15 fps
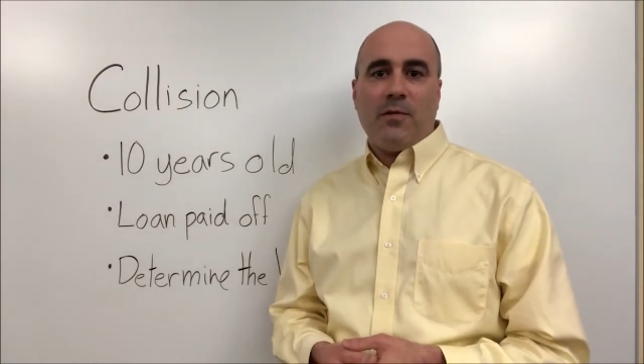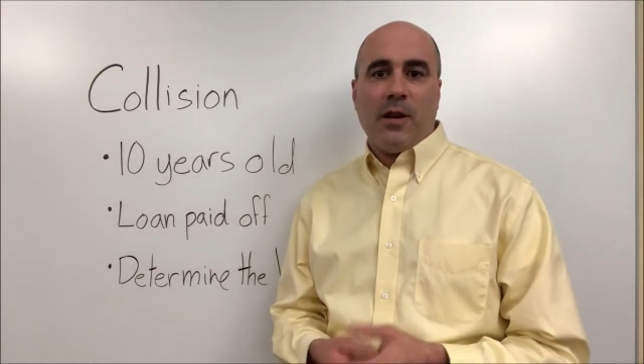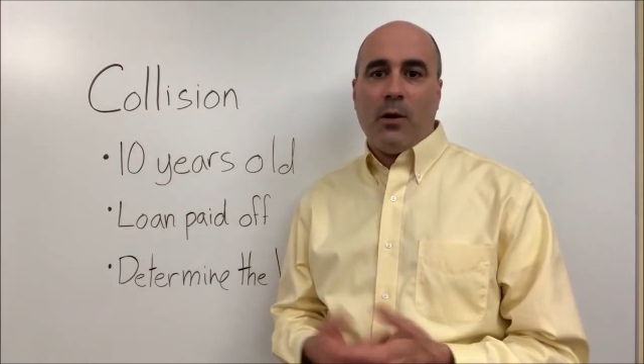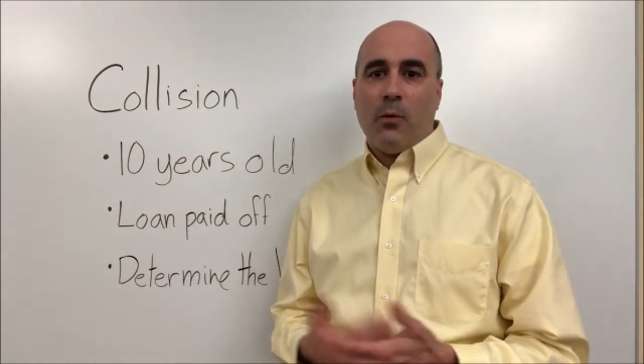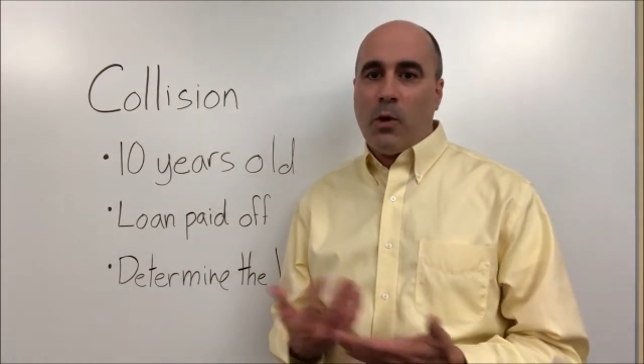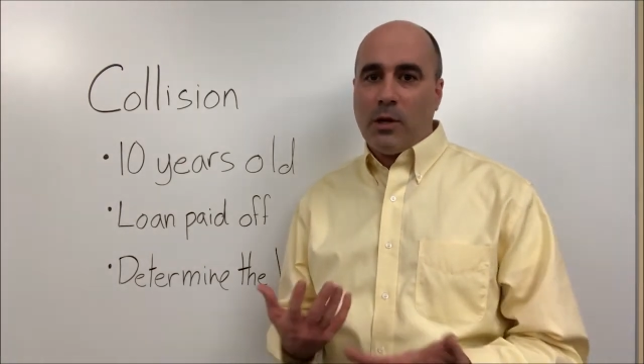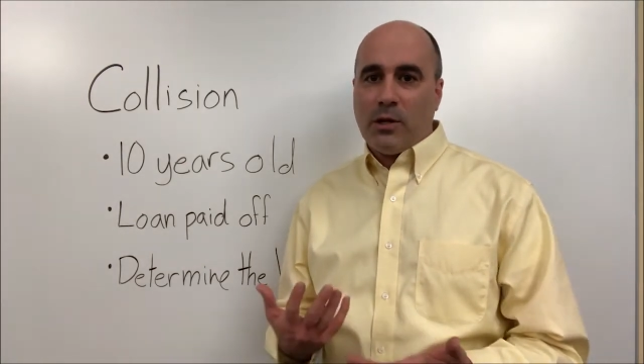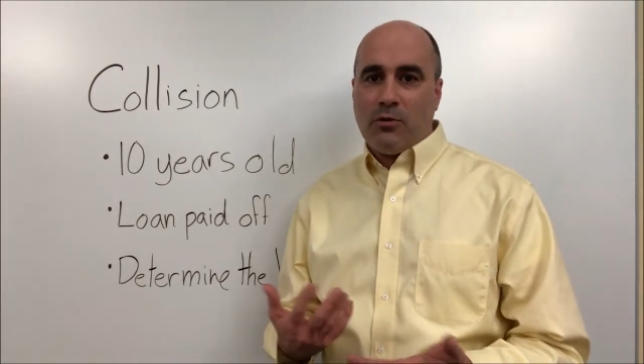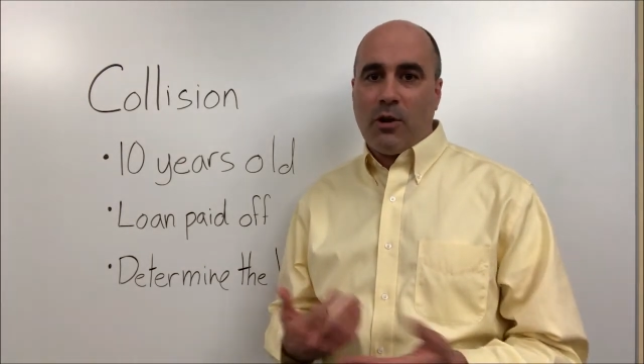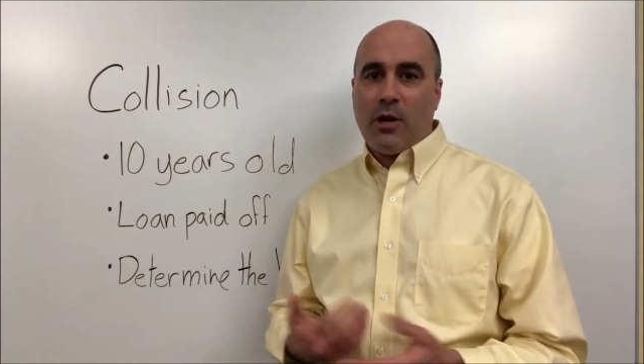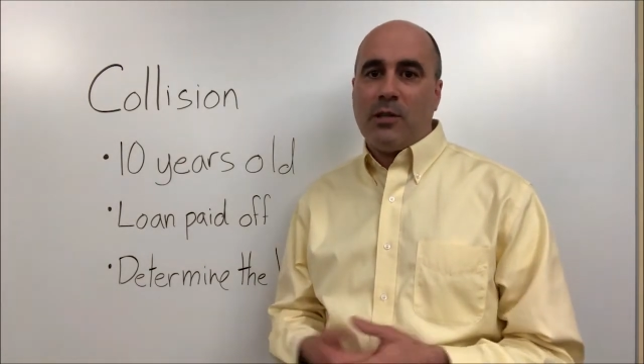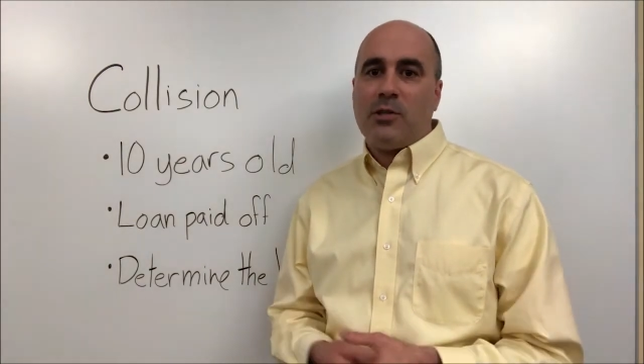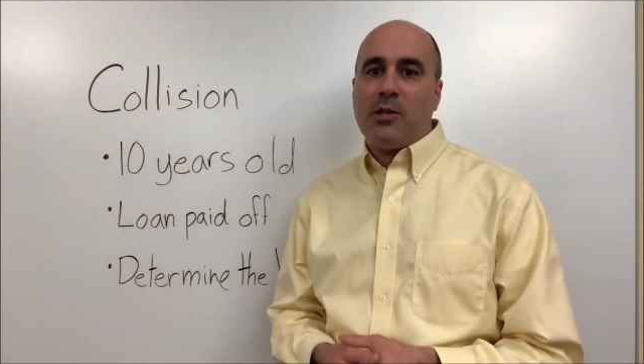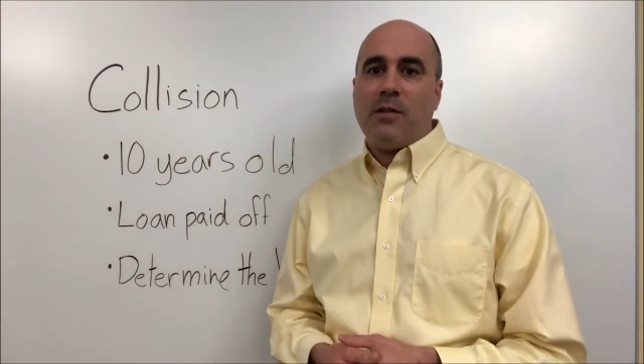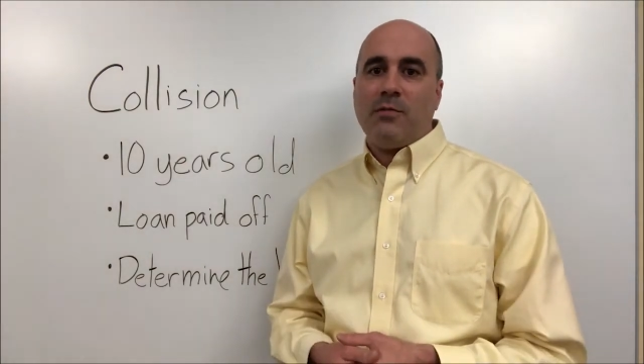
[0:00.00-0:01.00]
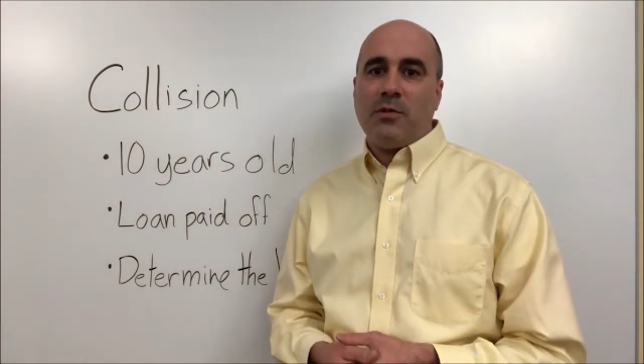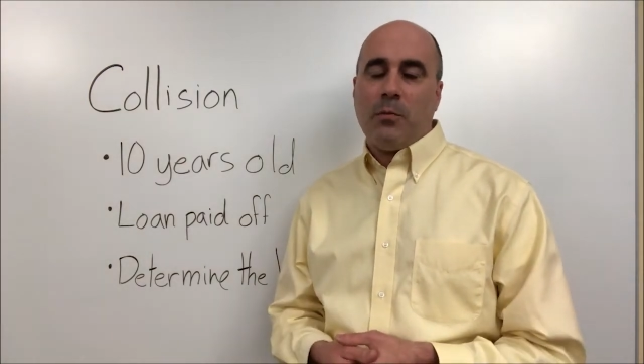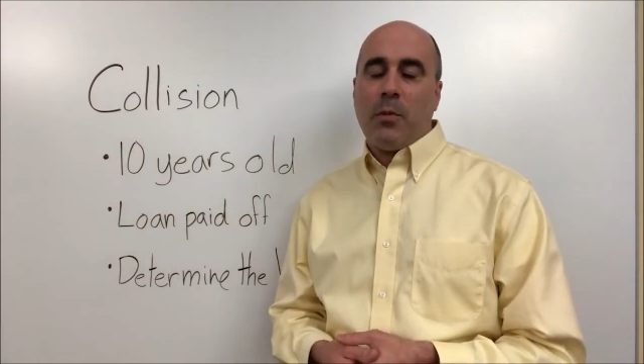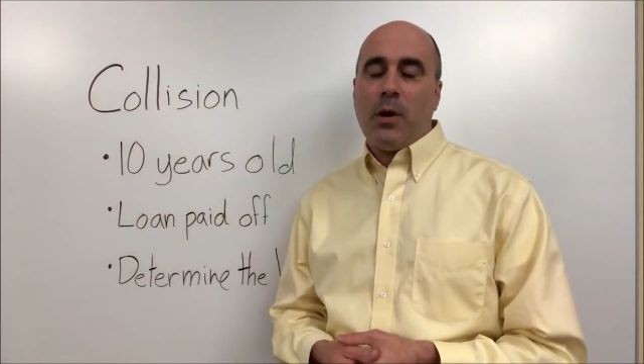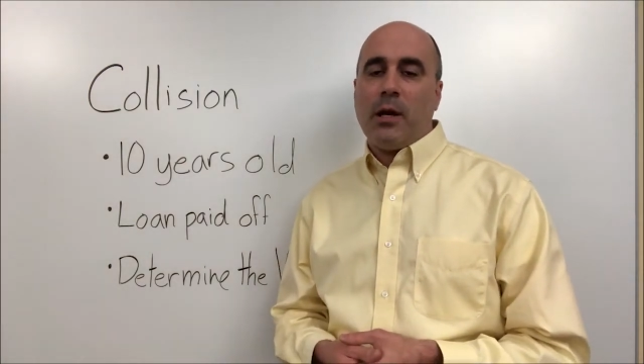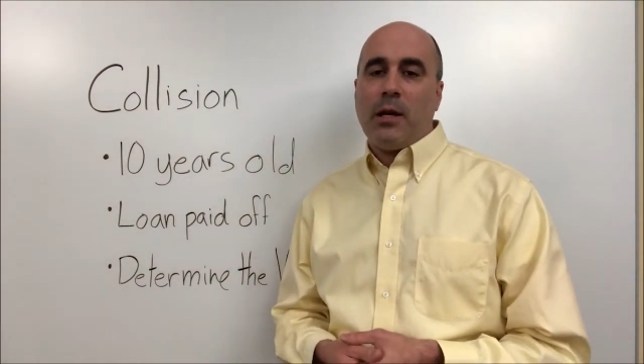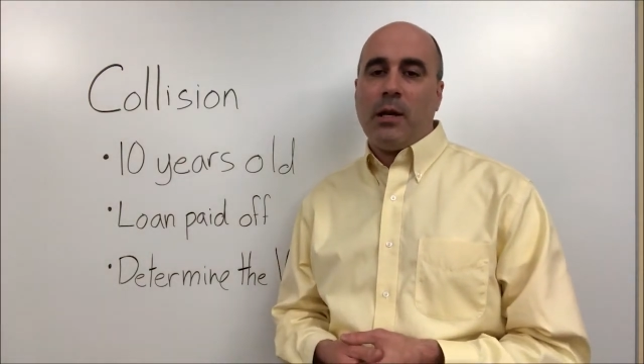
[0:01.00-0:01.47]
and I want to try to save some
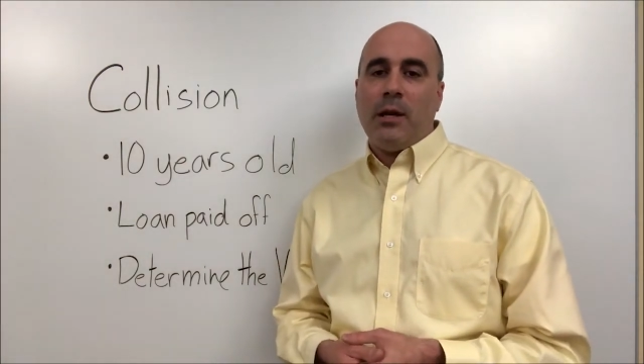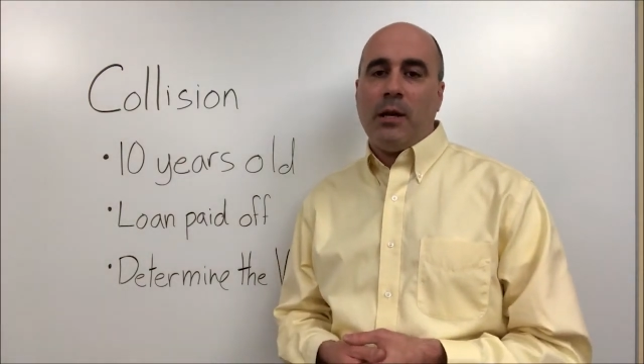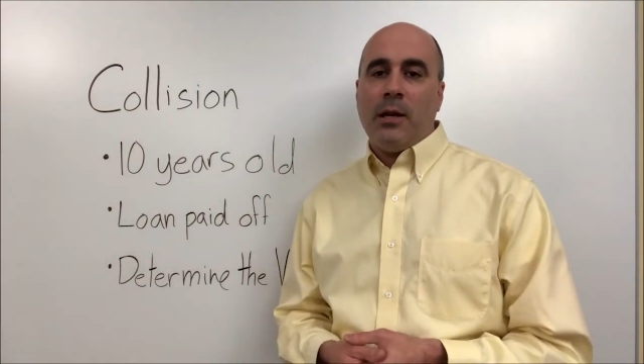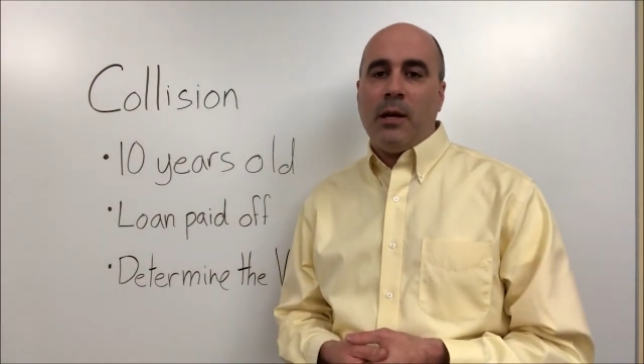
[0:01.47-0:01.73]
money.